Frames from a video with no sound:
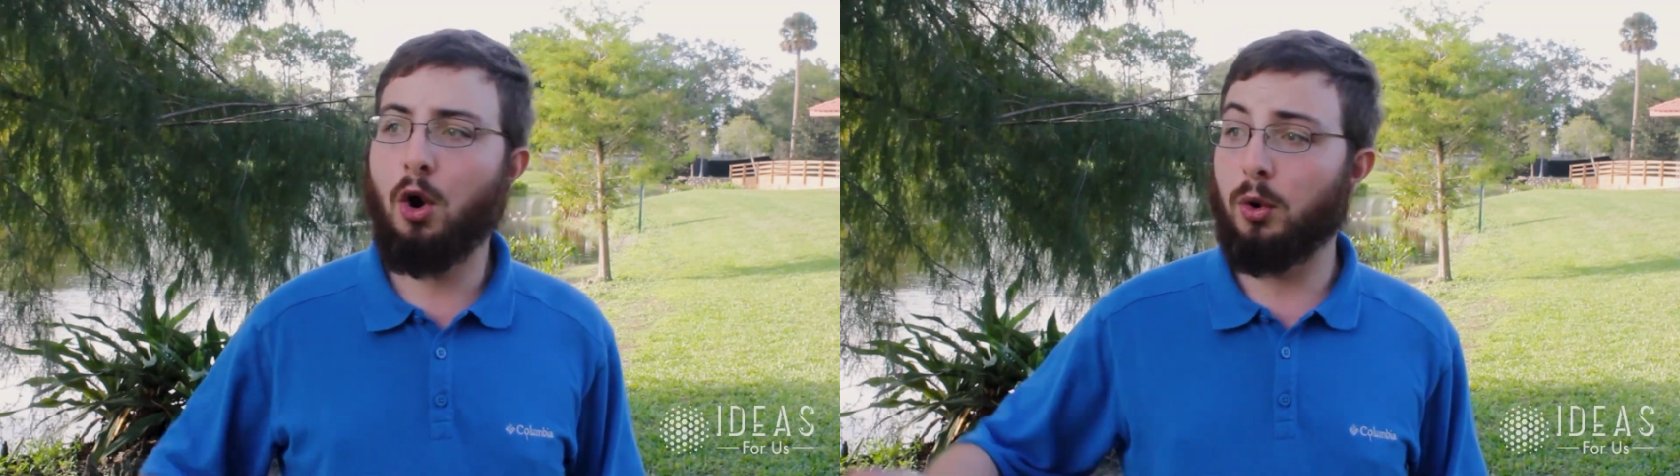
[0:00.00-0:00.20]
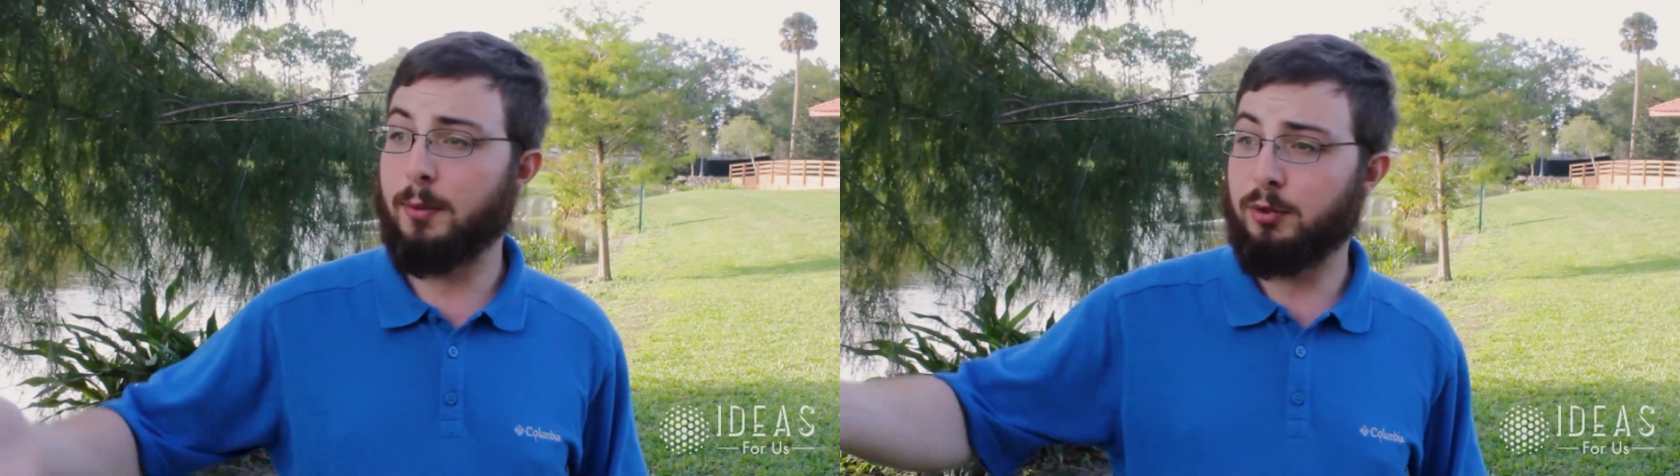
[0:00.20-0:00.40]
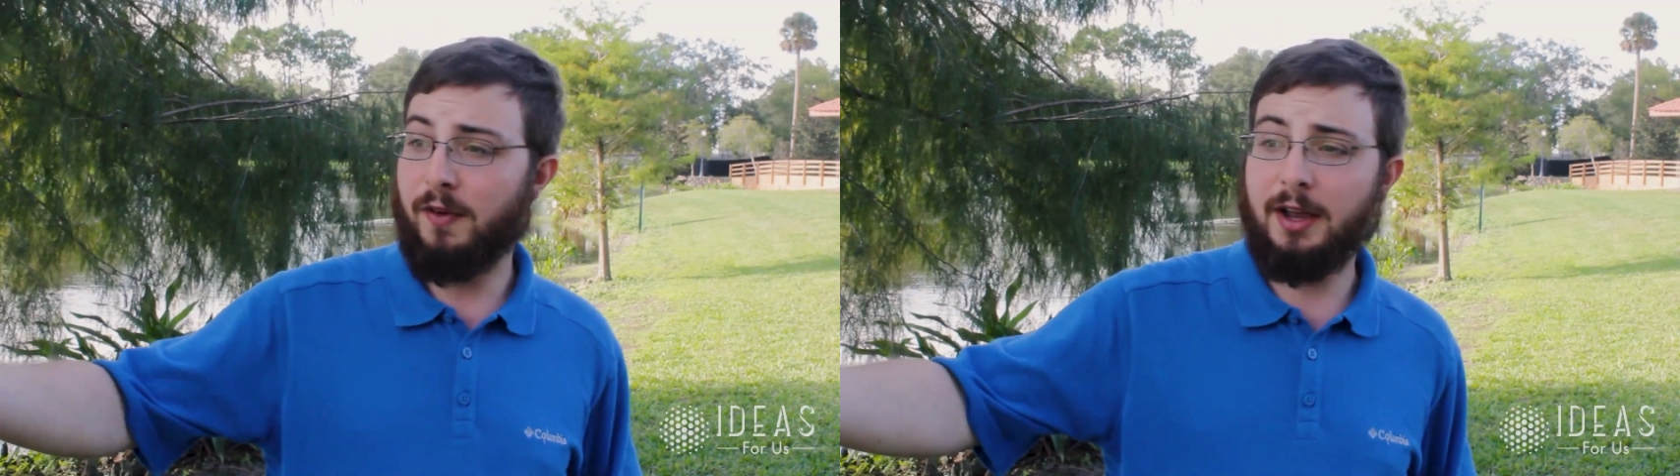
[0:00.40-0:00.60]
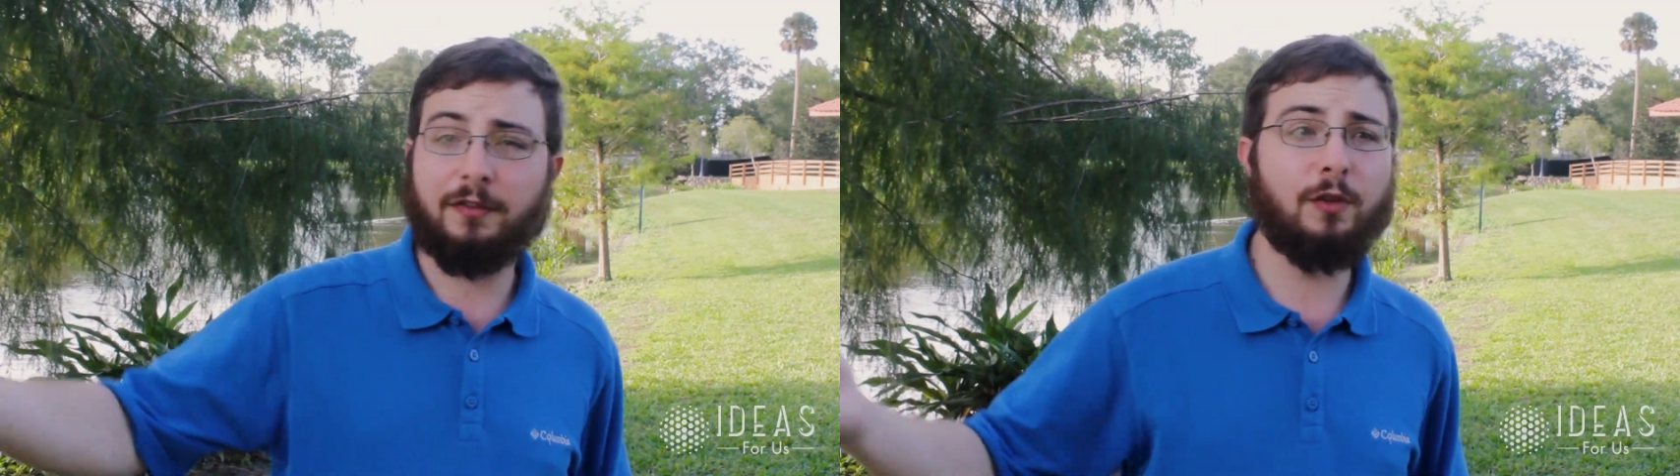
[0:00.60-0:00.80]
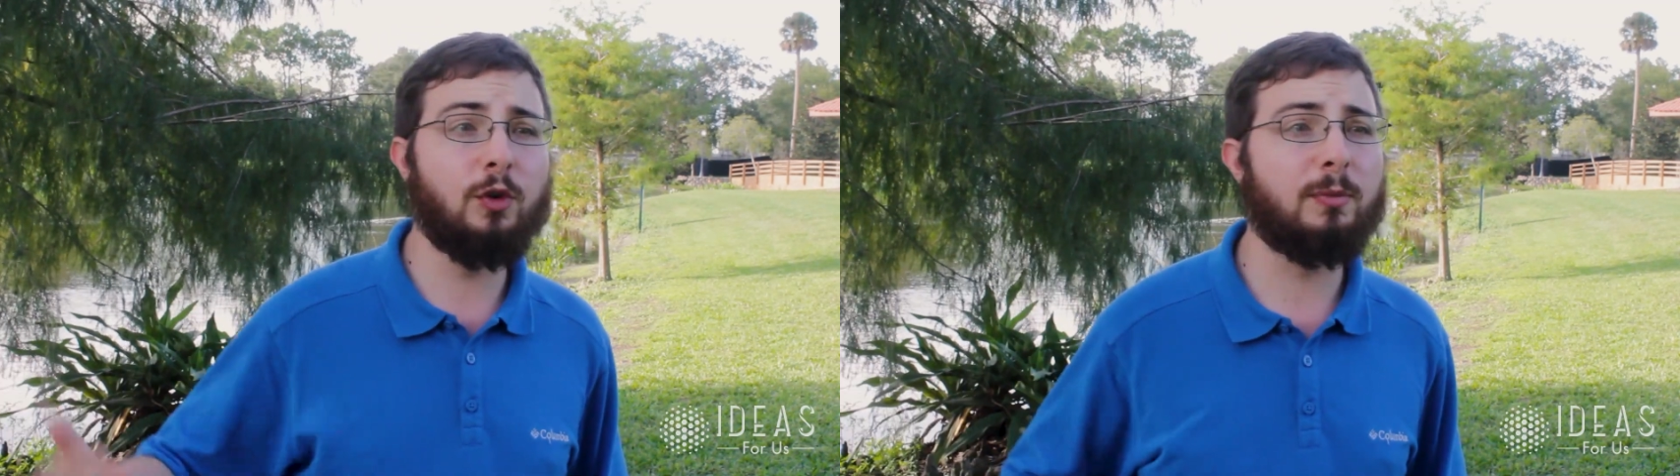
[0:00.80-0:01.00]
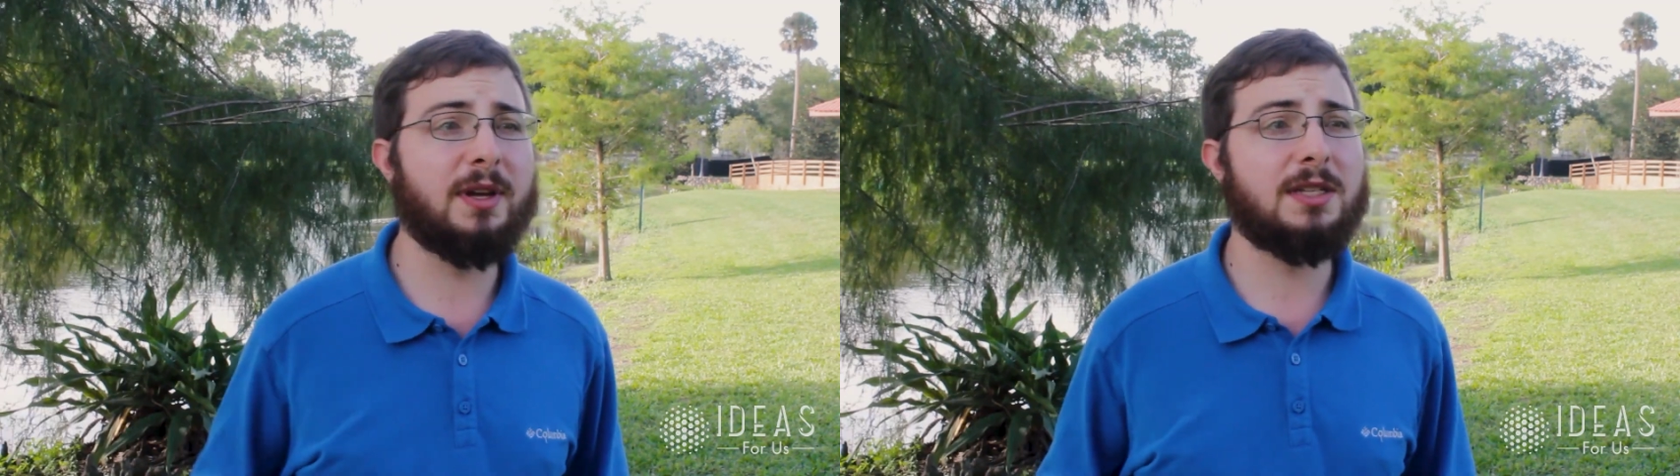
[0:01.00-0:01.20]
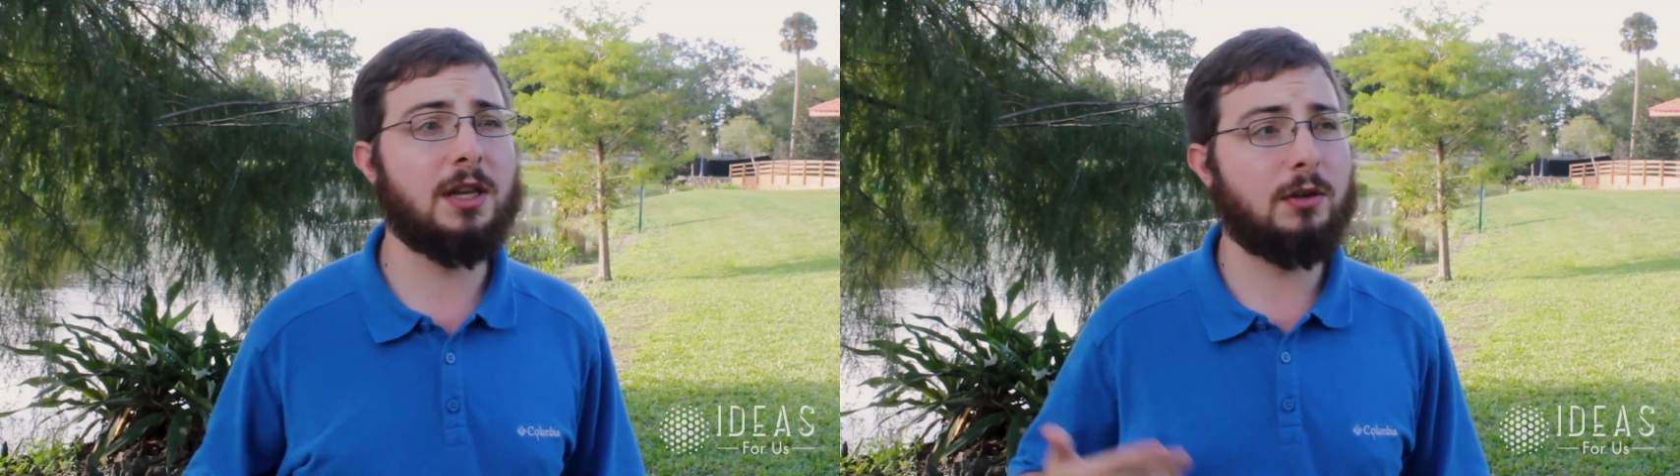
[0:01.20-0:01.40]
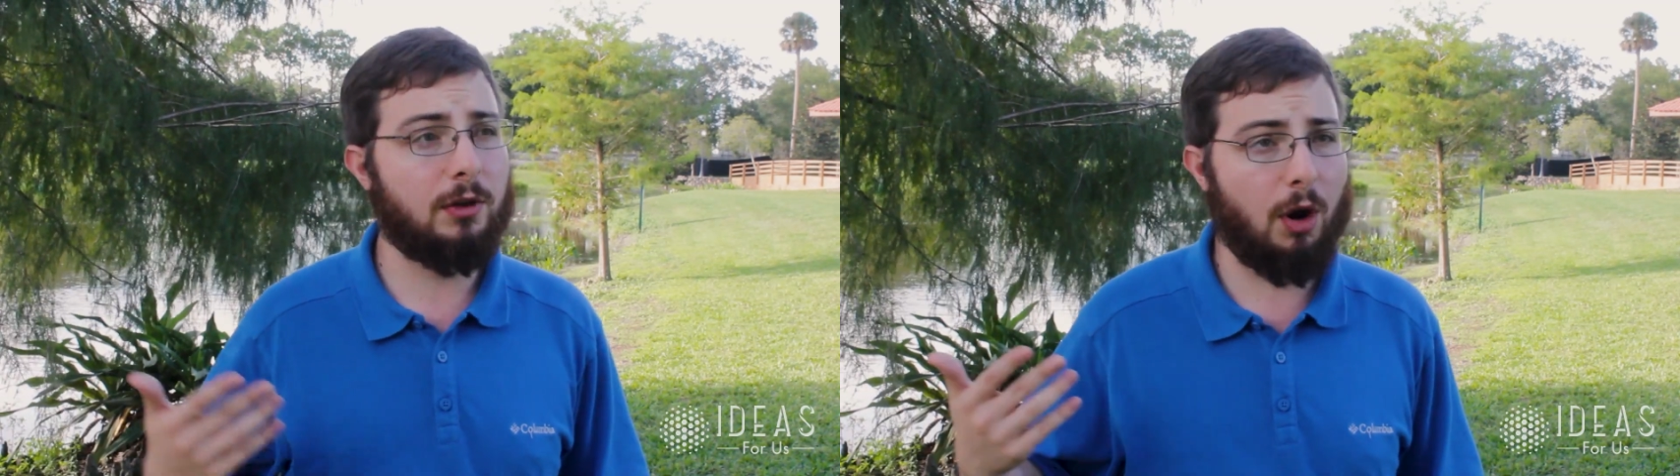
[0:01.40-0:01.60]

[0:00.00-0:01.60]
or to provide food because they